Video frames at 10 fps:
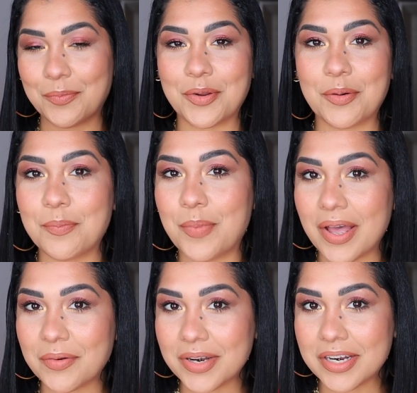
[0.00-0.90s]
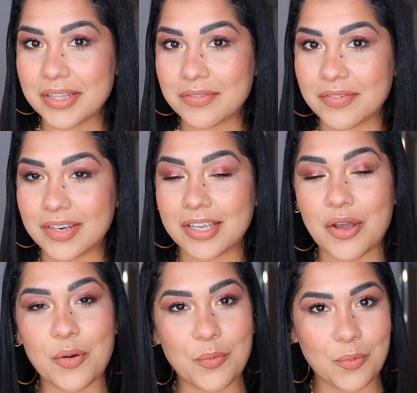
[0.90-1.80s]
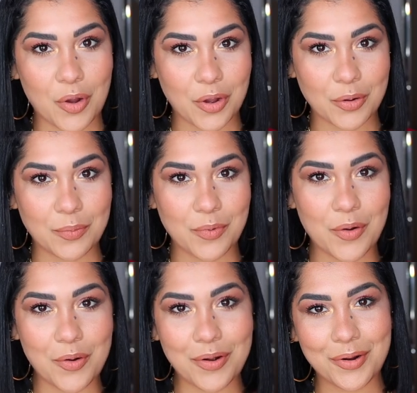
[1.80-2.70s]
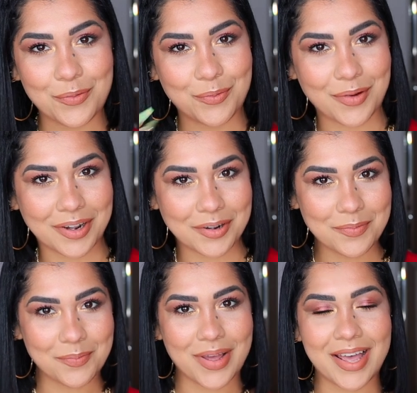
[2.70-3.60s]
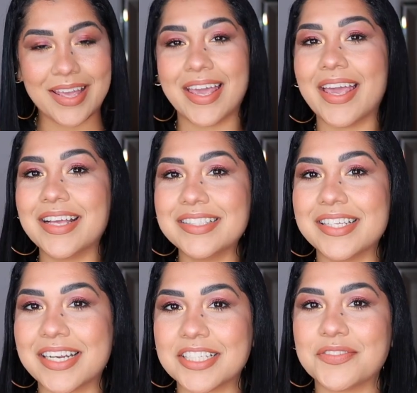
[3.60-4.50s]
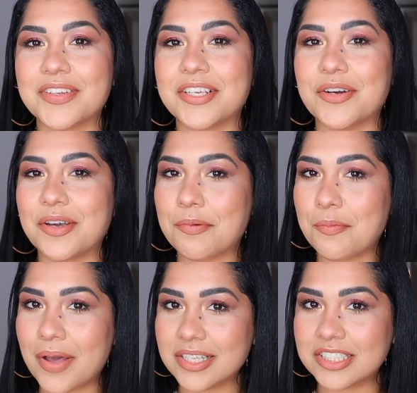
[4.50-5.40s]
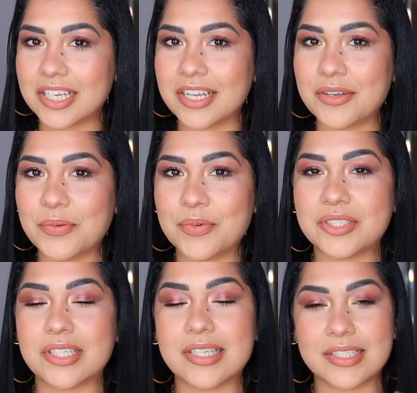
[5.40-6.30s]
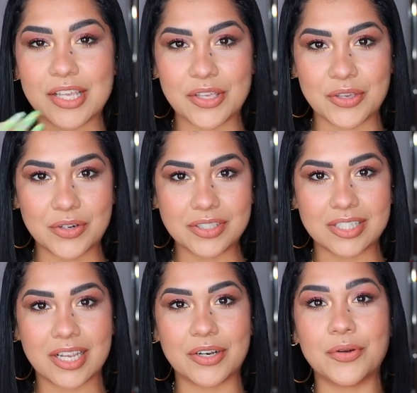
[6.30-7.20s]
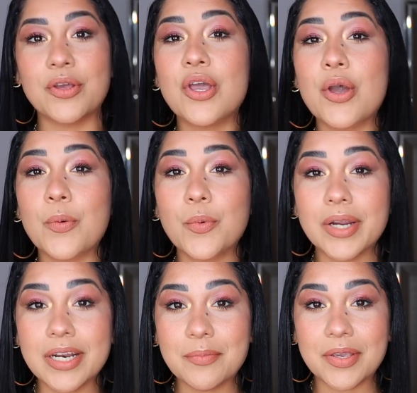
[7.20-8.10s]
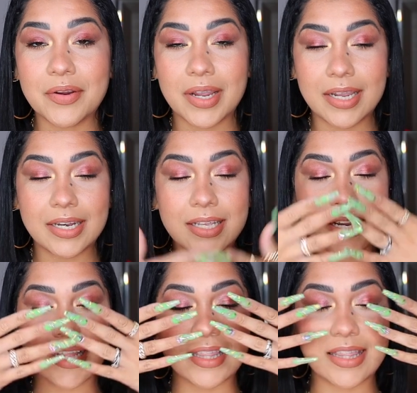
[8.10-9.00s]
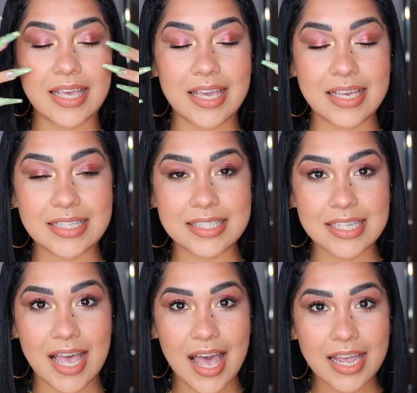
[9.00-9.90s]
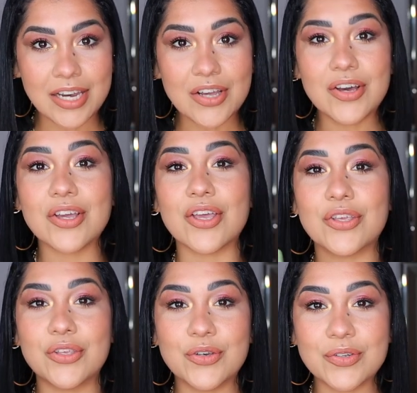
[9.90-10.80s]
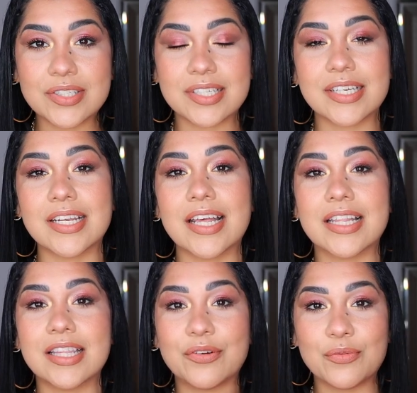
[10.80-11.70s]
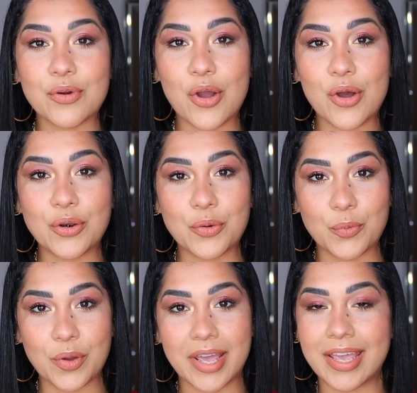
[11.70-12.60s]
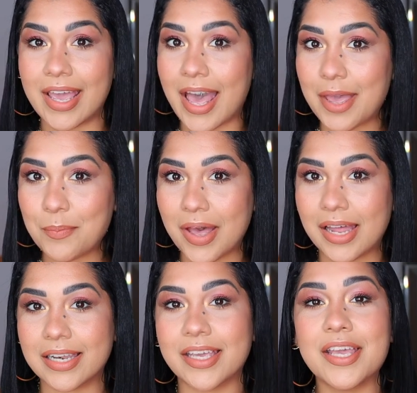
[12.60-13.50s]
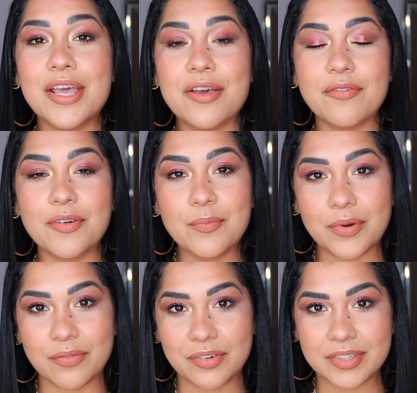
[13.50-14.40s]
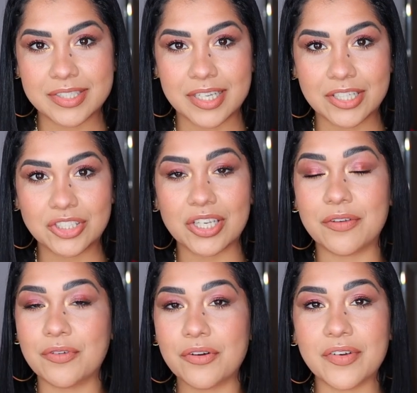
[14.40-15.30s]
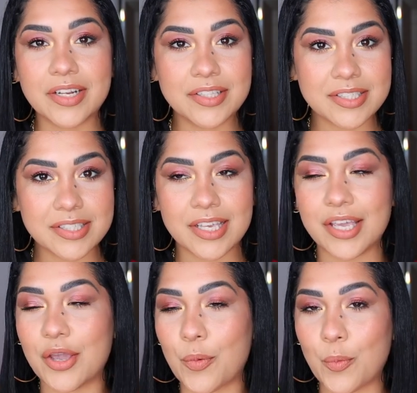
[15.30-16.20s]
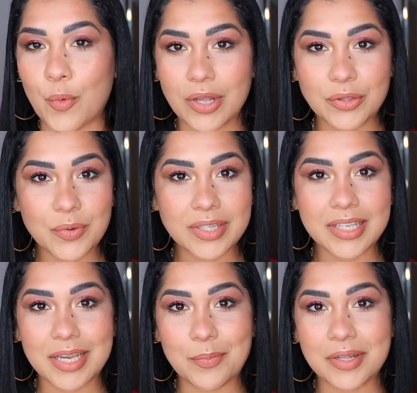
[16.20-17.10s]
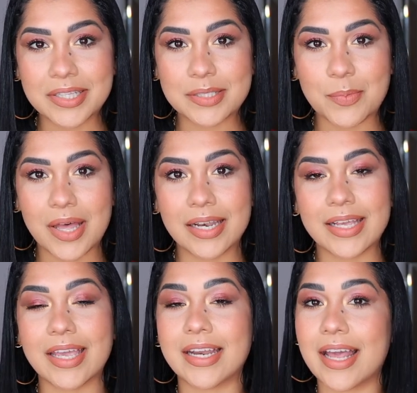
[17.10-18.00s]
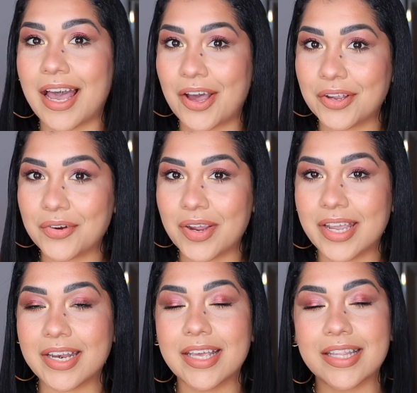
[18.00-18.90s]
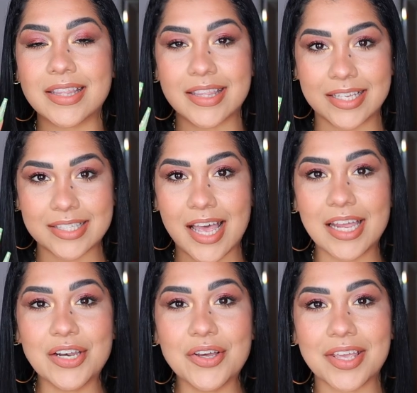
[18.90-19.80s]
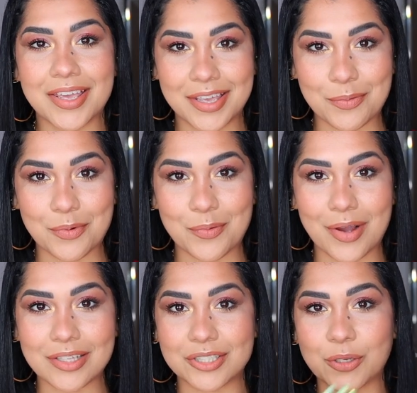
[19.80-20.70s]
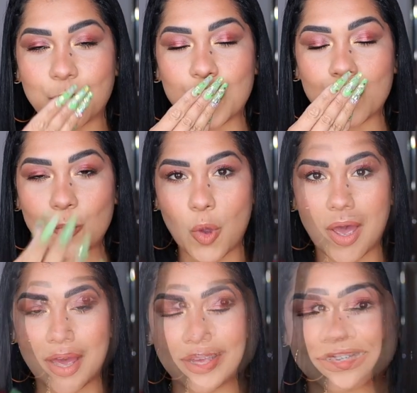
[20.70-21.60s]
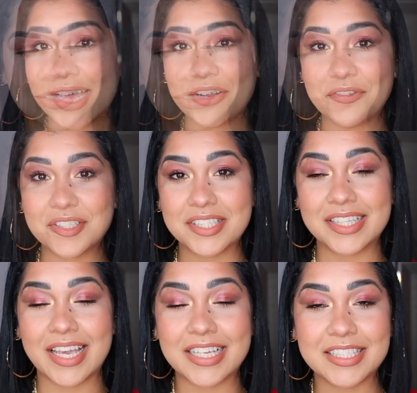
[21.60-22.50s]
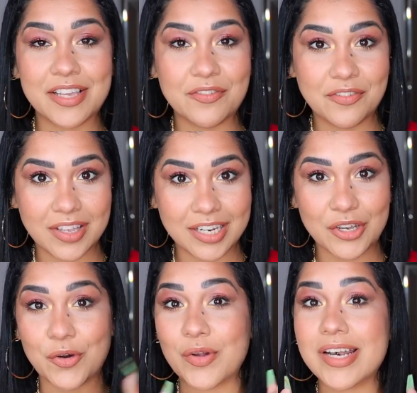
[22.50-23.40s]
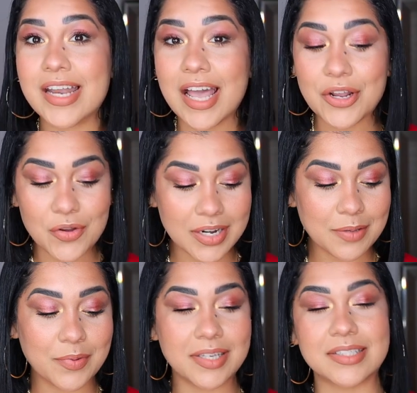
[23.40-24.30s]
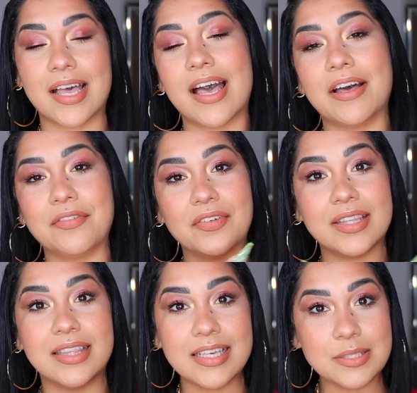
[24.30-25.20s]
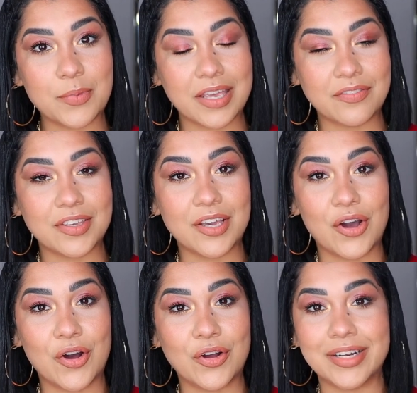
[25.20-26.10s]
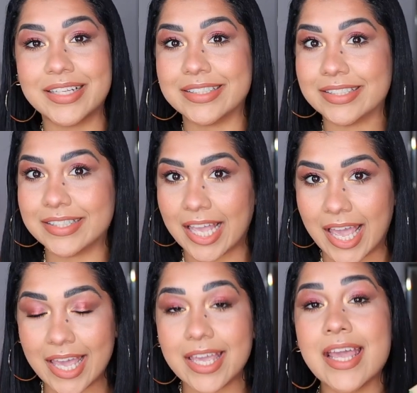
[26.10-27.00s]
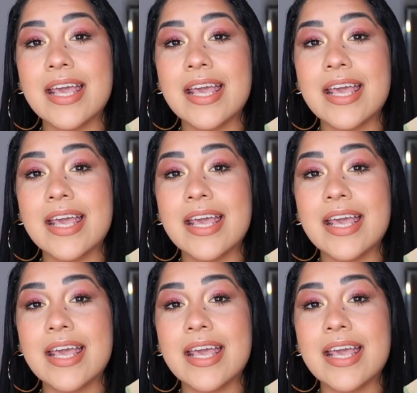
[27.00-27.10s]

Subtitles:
We are back with another video. Welcome or welcome back. In today's video in my channel, which is your channel, we're gonna be creating this eye look using the Runway eye palette from Burberry Touch. If you're ready to see what do I think about this palette and how I created this eye look, keep on watching. Mwah. I'm excited for today's video, not only because I have this baby on deck.